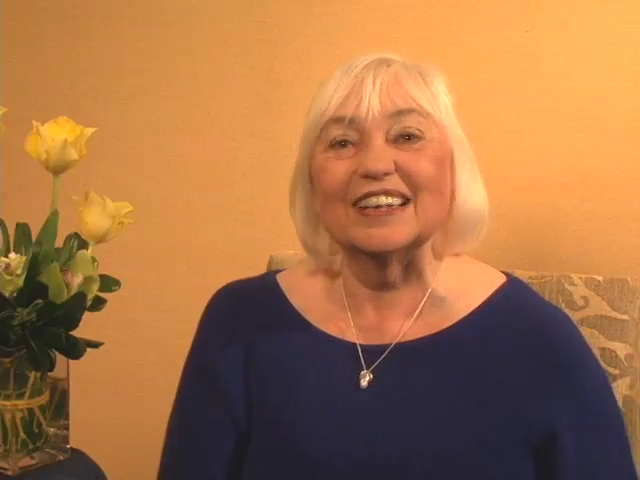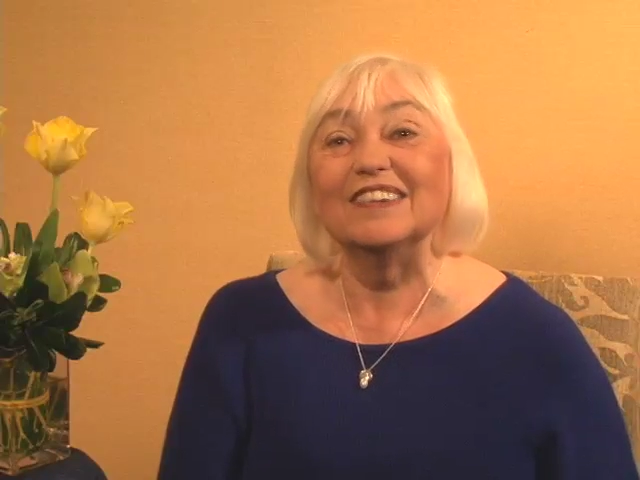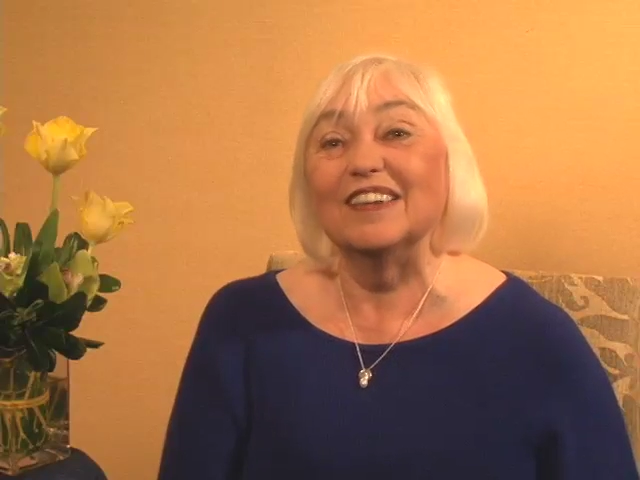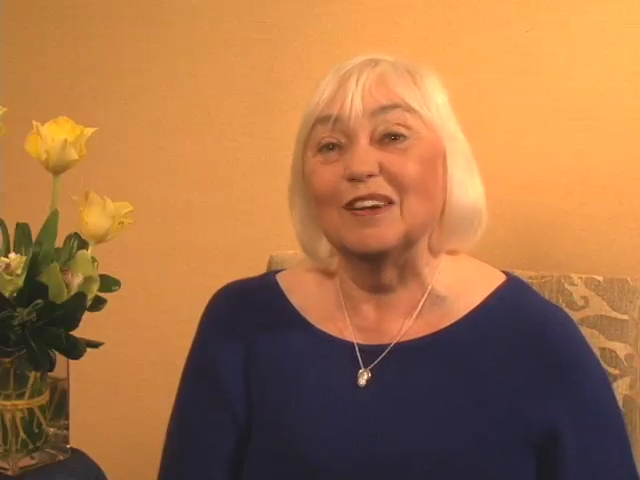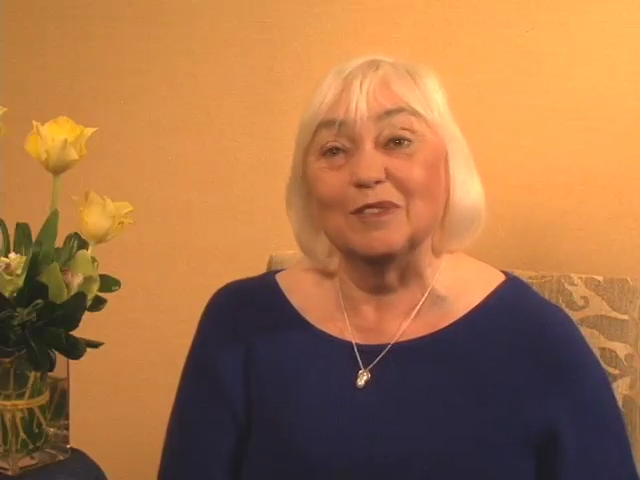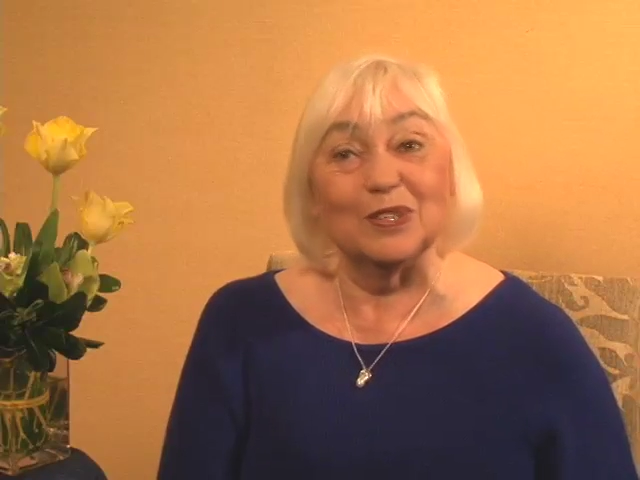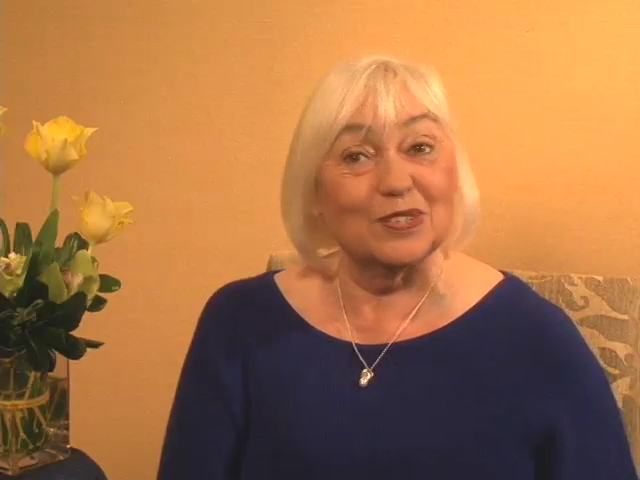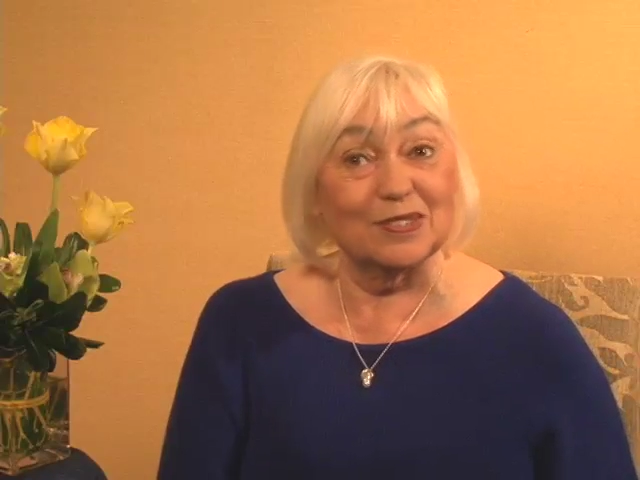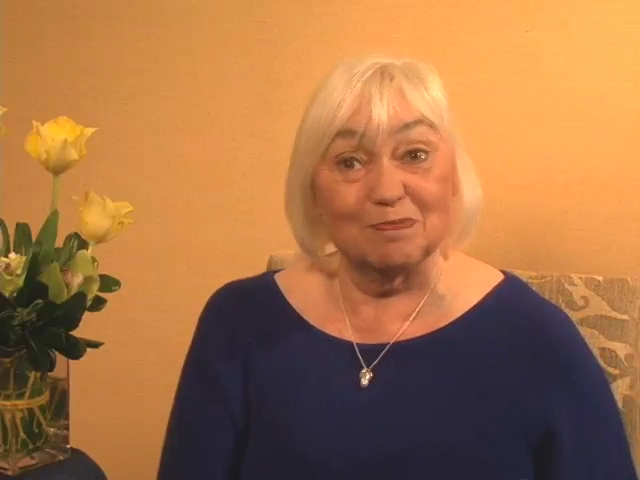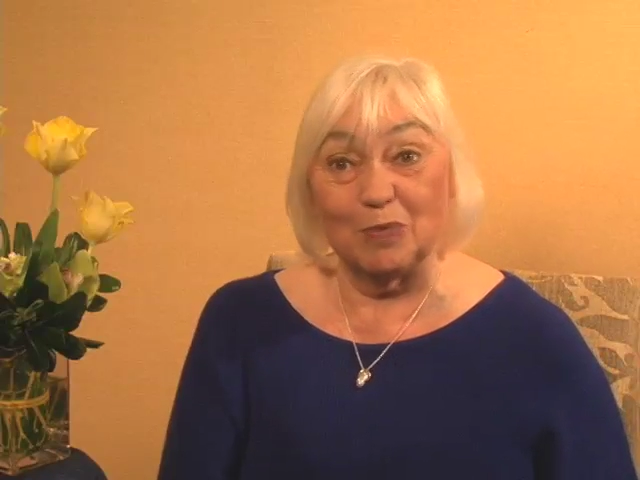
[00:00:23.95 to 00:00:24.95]
and that
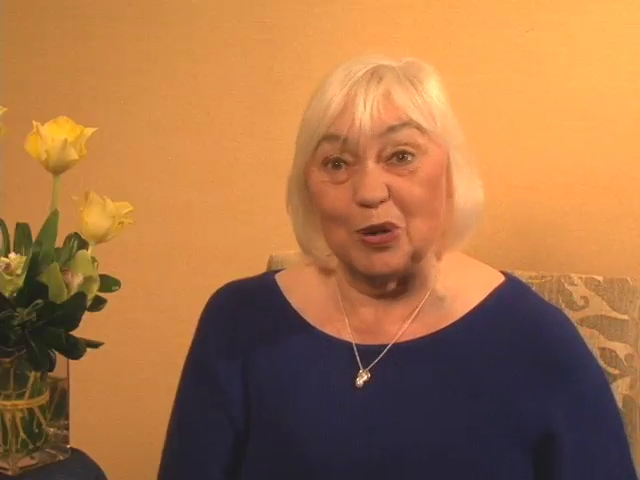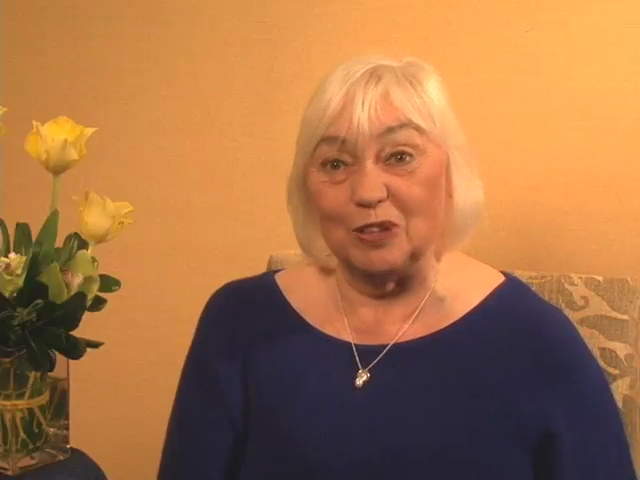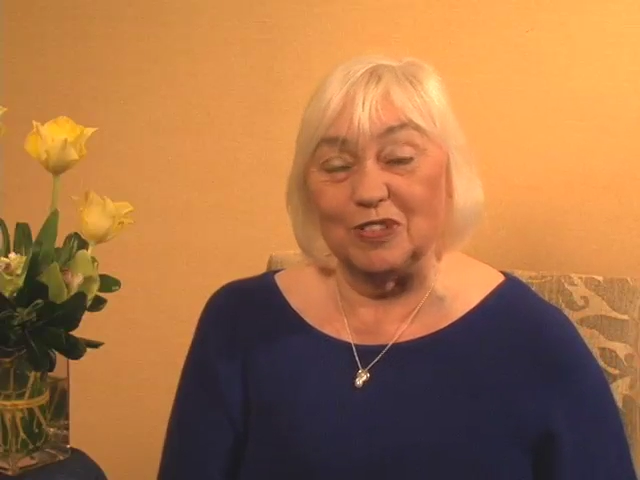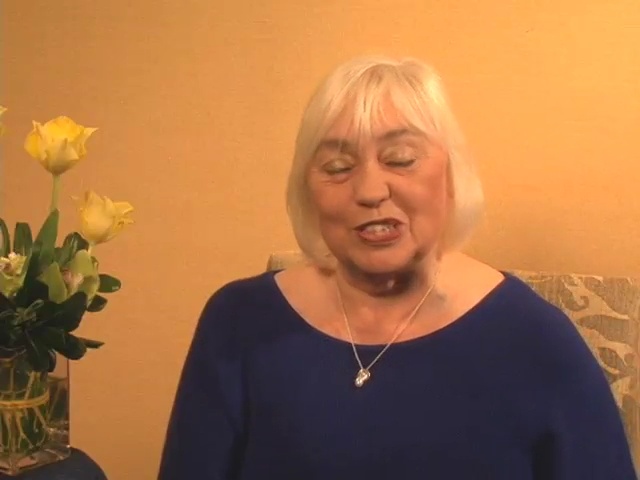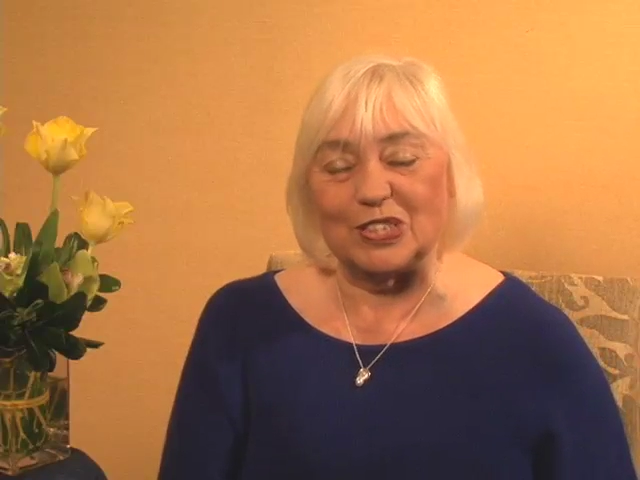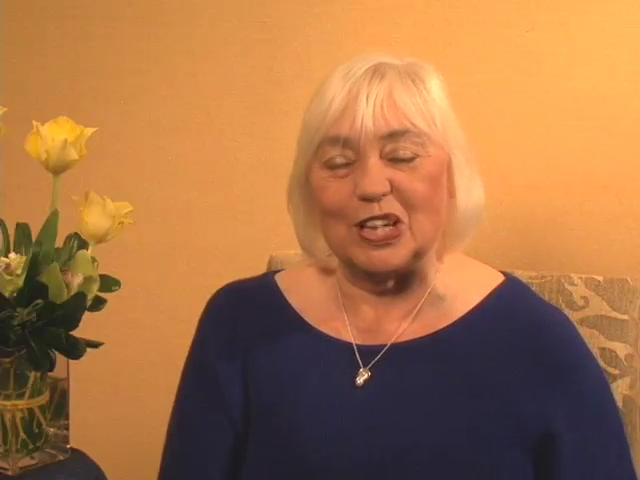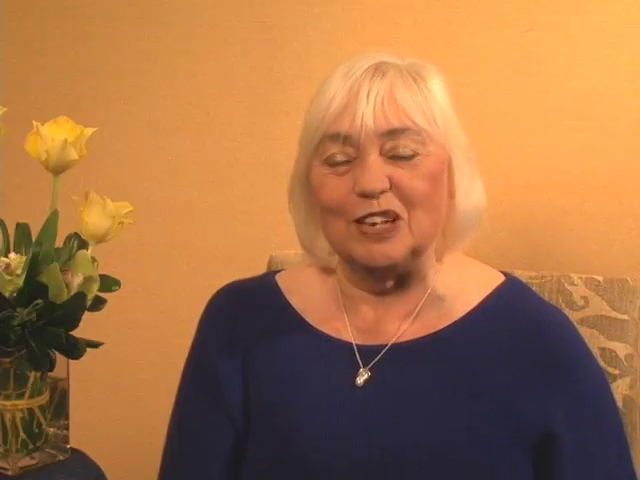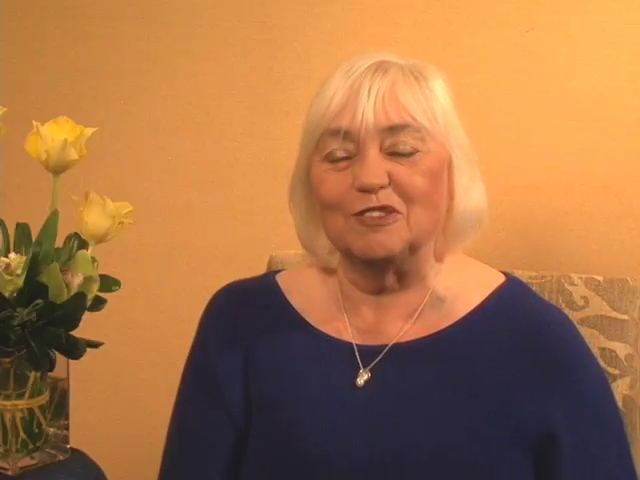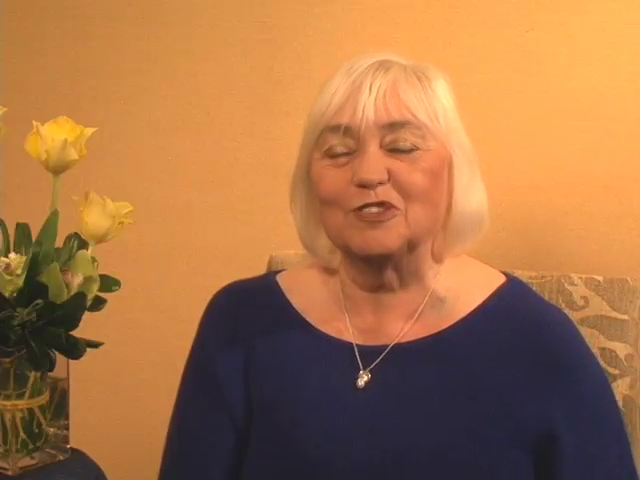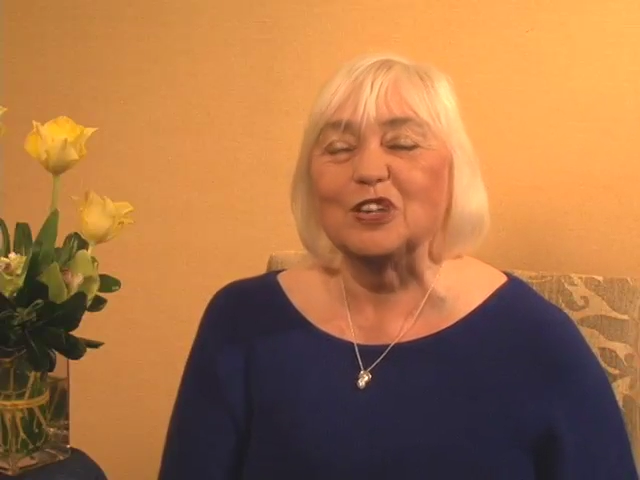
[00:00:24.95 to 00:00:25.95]
was part of his
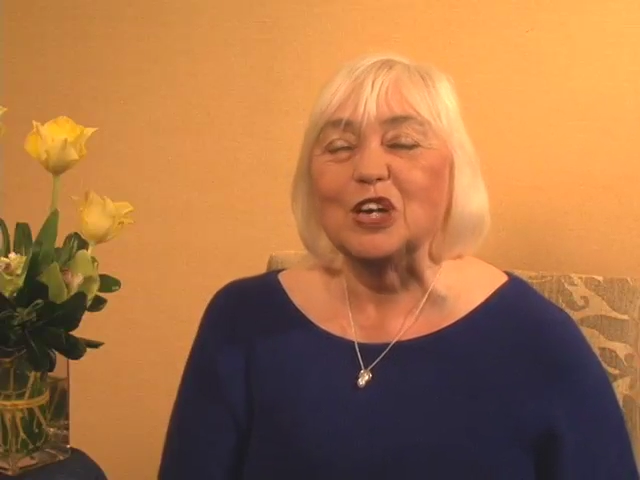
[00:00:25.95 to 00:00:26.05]
life.